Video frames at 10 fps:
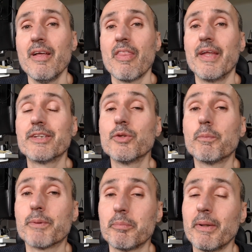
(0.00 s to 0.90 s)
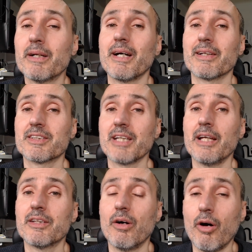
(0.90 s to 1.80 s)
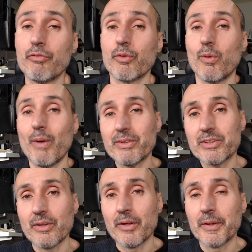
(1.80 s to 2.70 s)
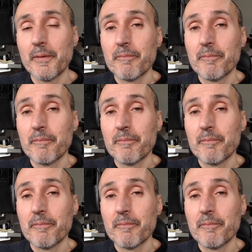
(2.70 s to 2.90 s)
that you prepare a set of question